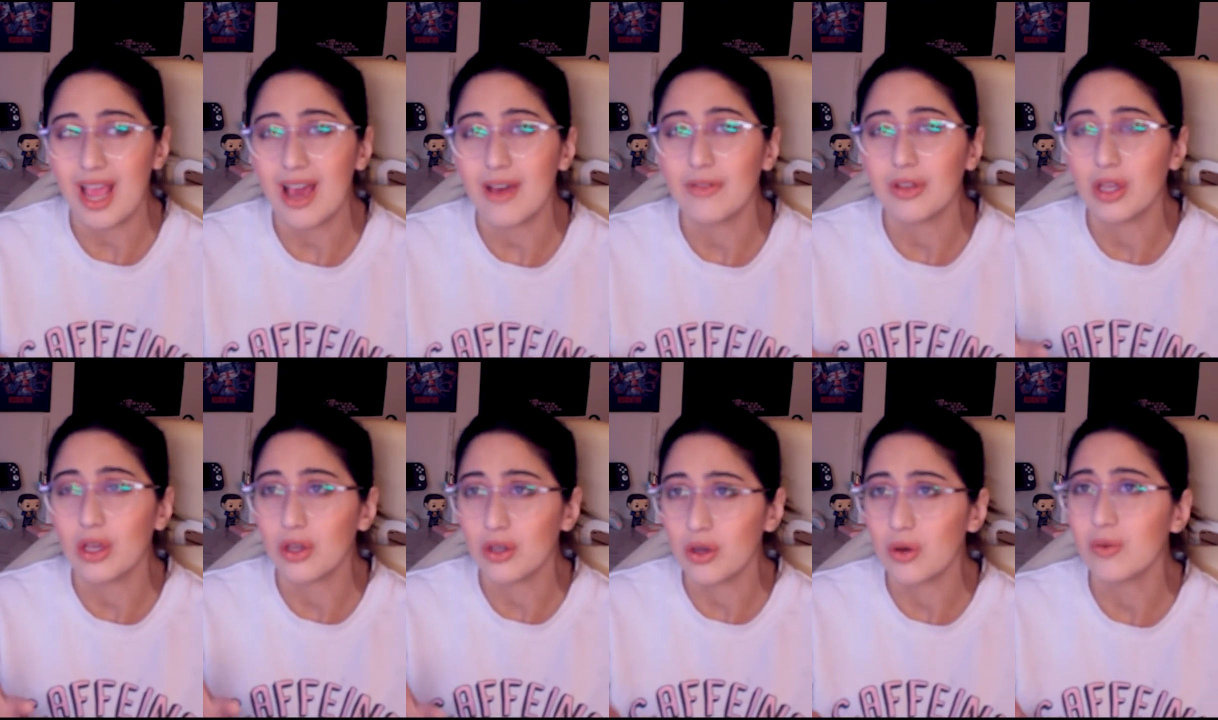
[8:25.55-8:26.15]

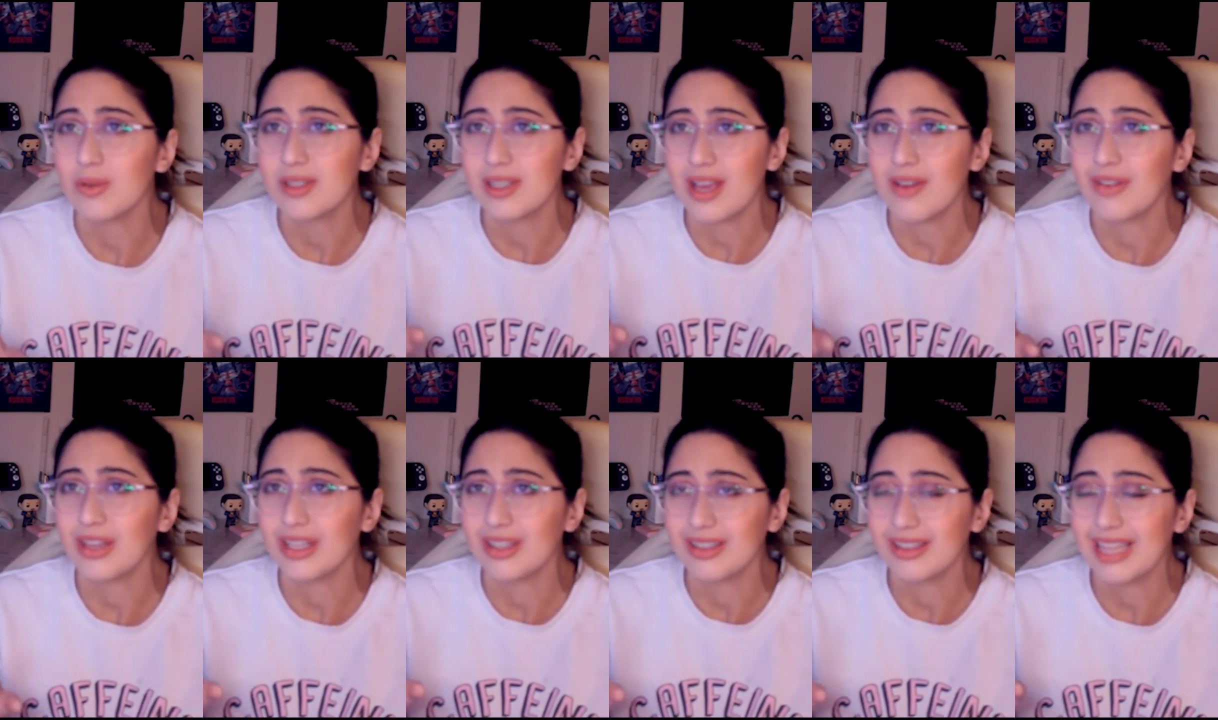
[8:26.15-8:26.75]
Having a ghost,
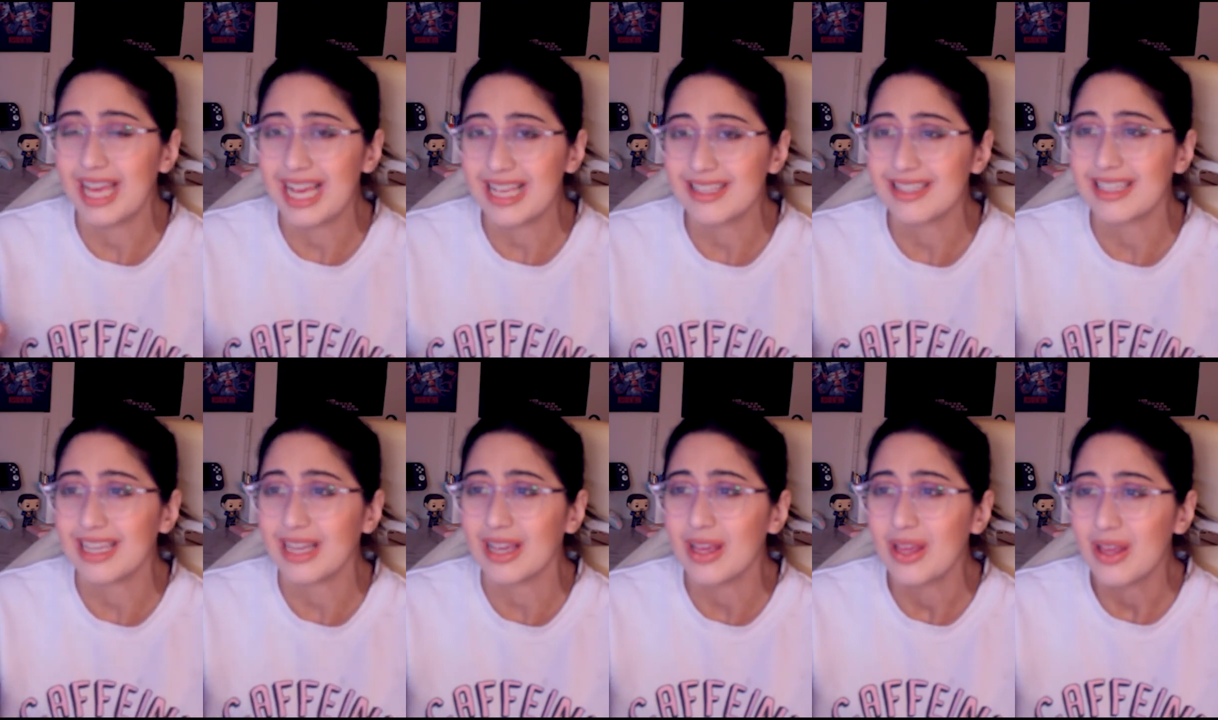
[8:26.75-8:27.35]
having a
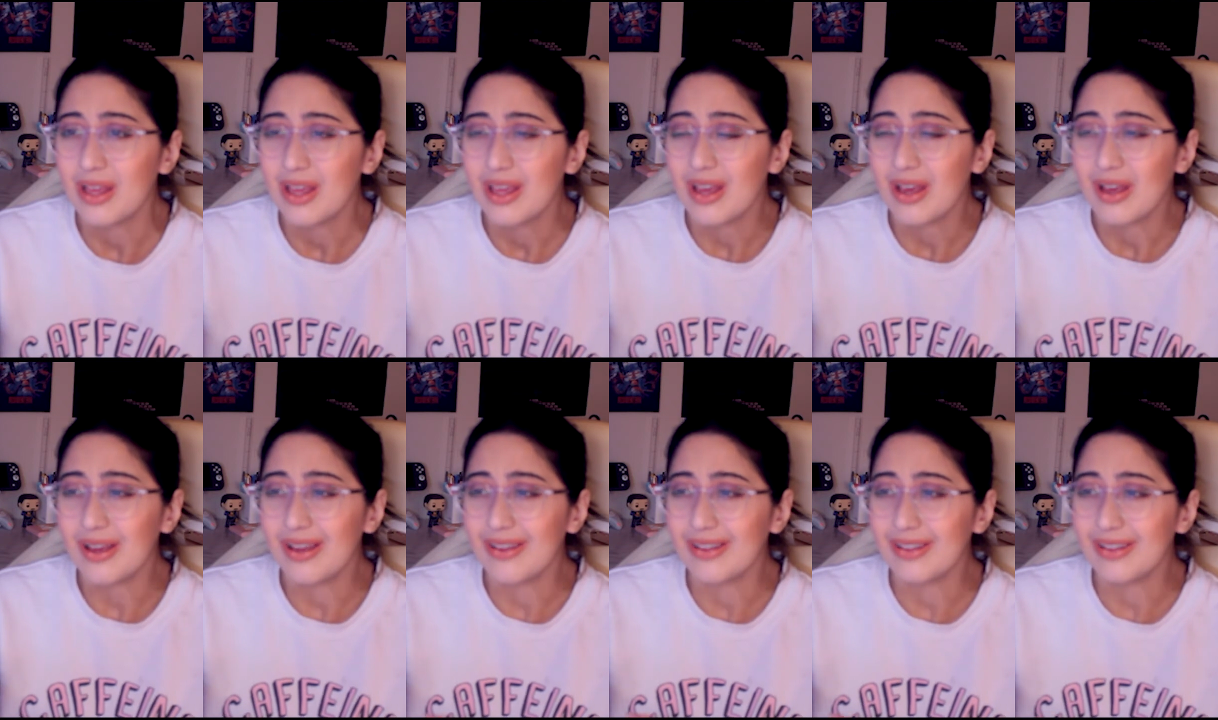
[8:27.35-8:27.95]
lasting
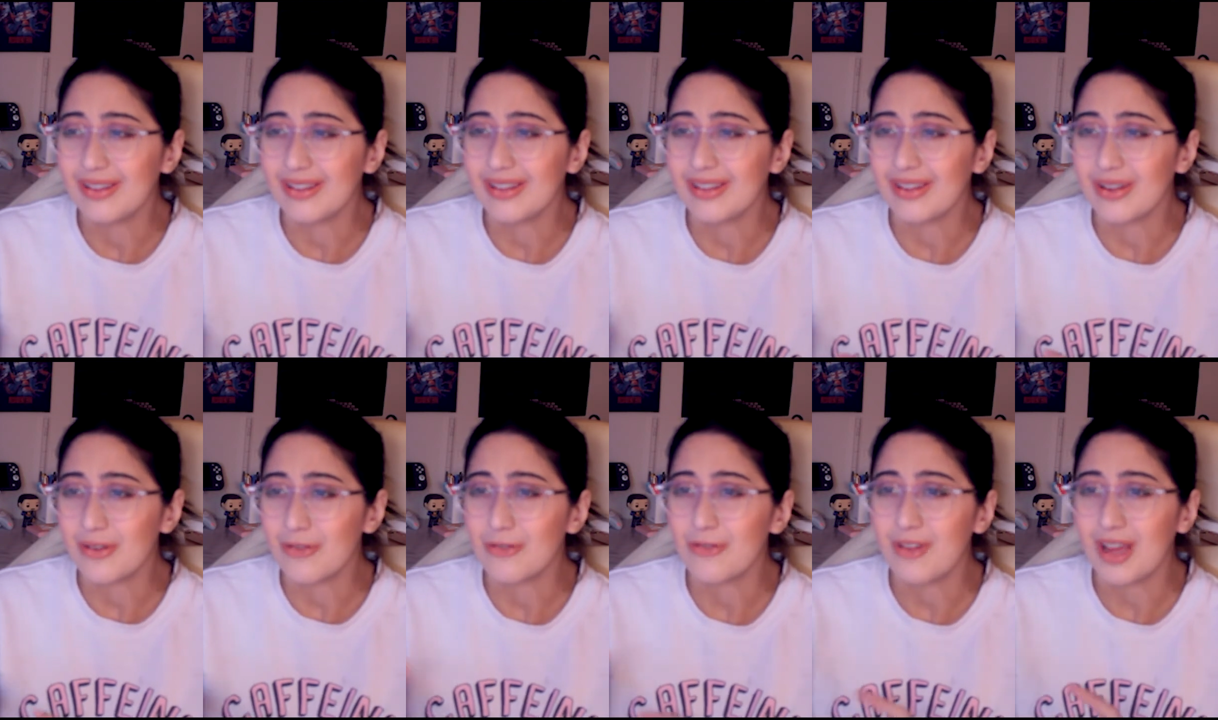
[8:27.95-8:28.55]
uh,
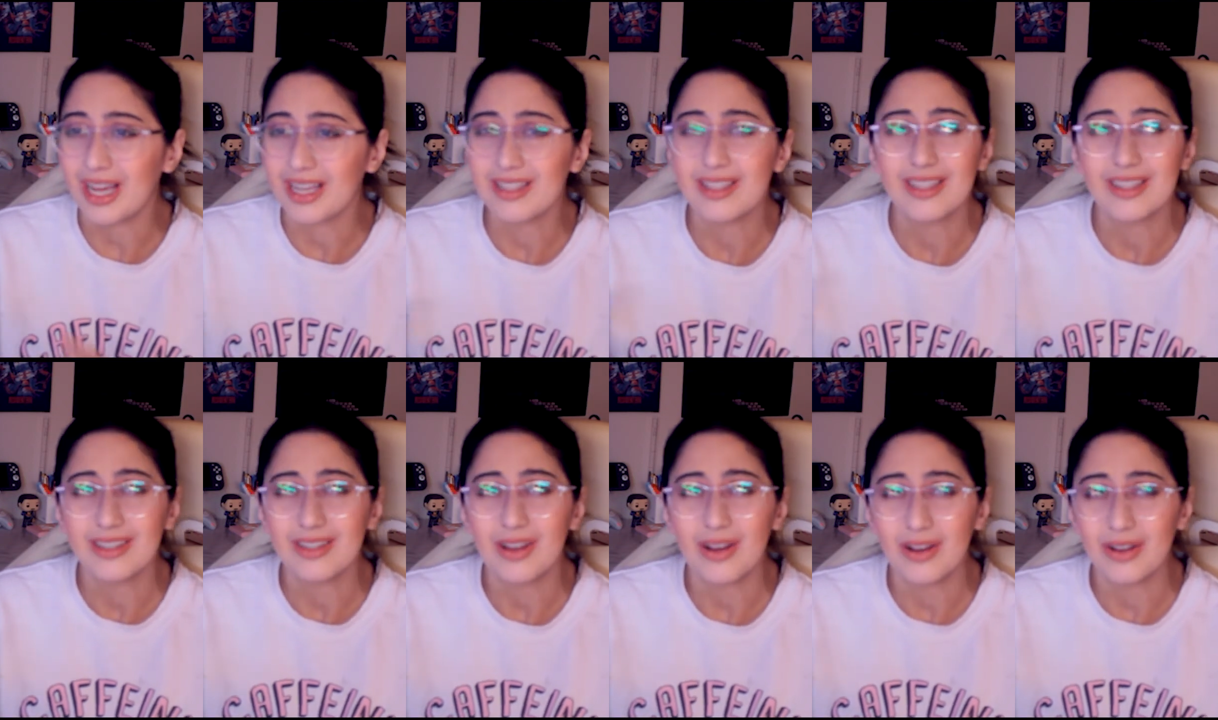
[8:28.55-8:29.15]

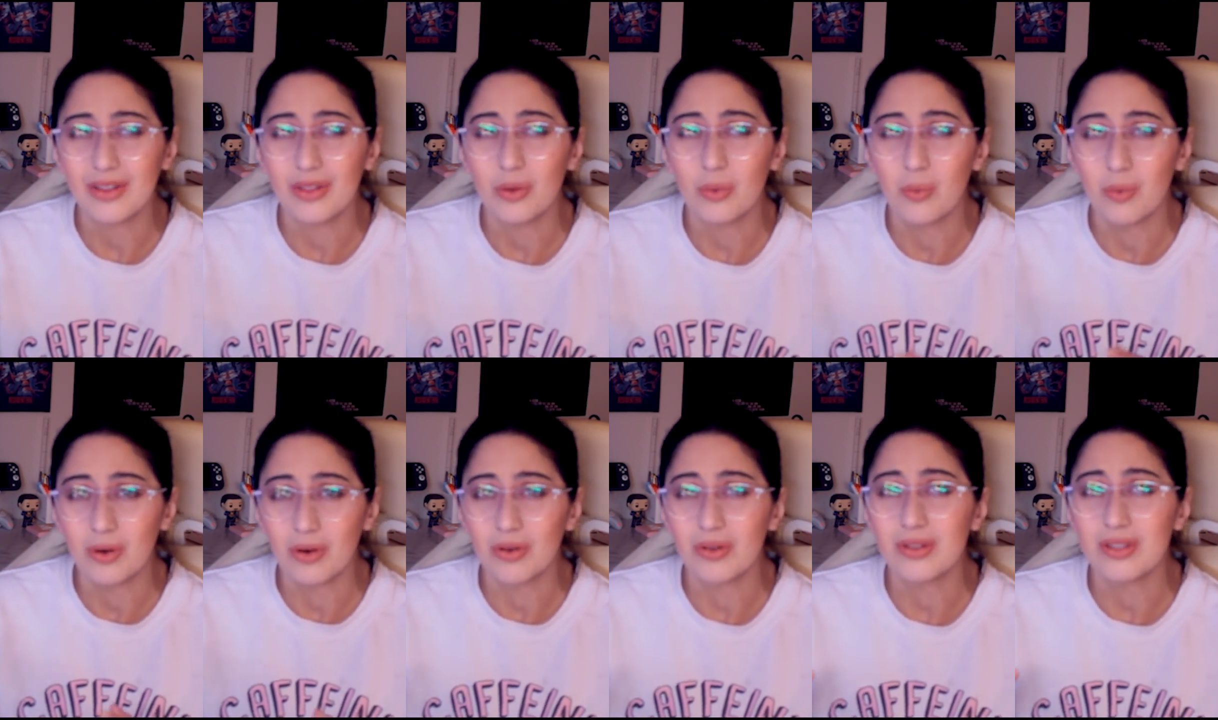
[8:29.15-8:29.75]
effect on the
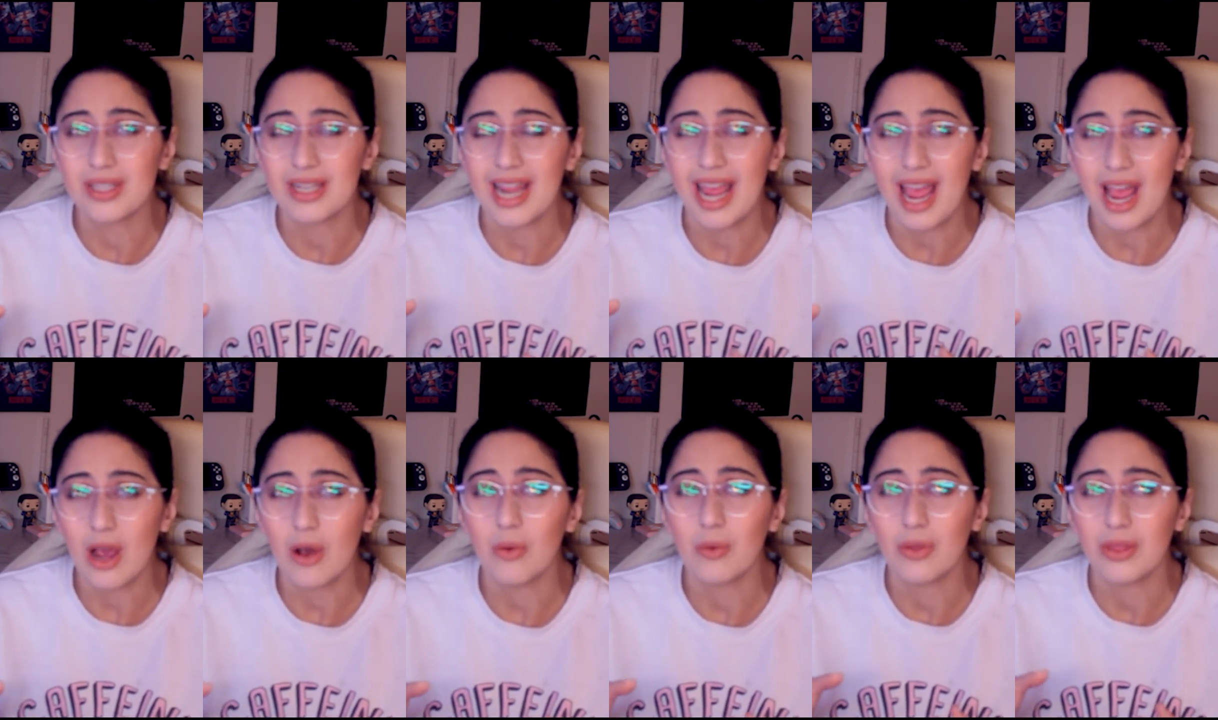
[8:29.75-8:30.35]
world and
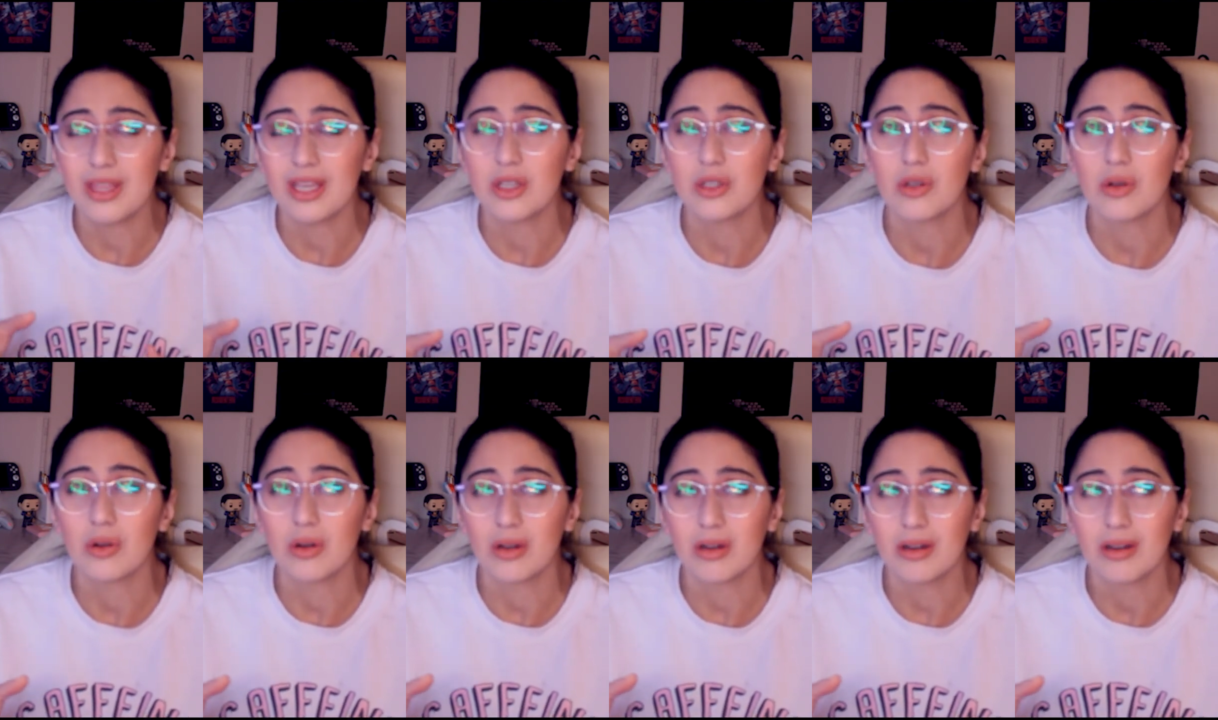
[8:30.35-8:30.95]
how things
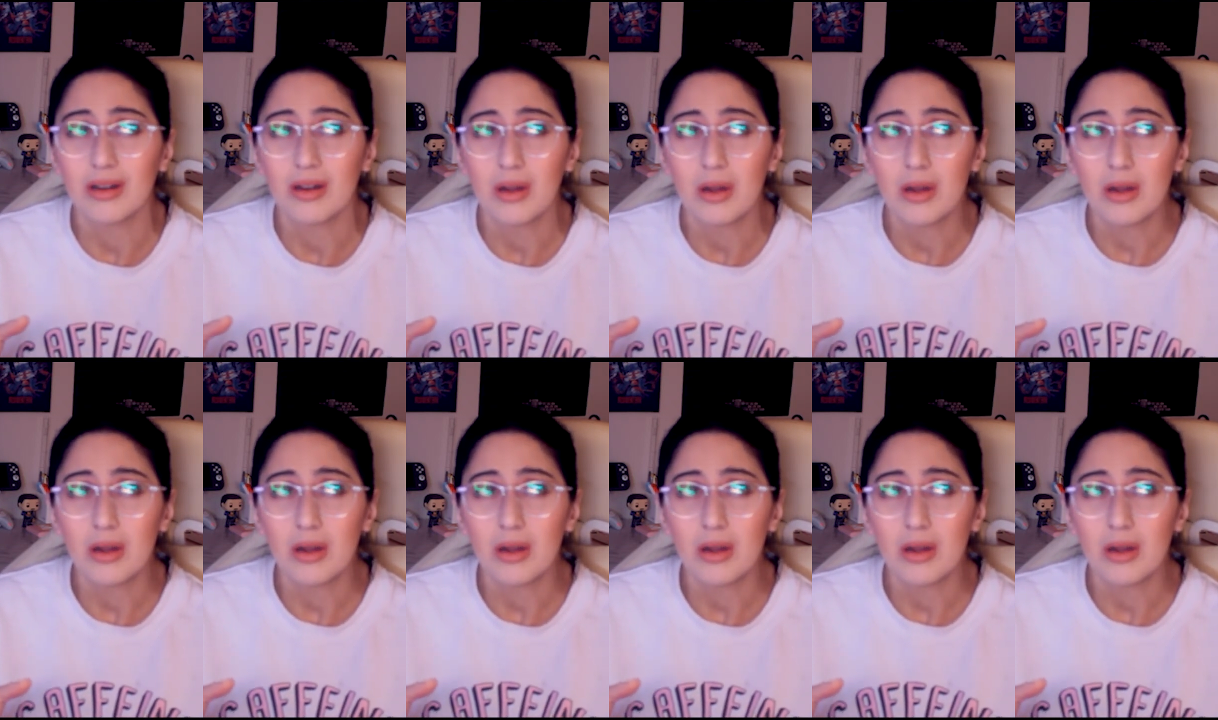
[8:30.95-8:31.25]
are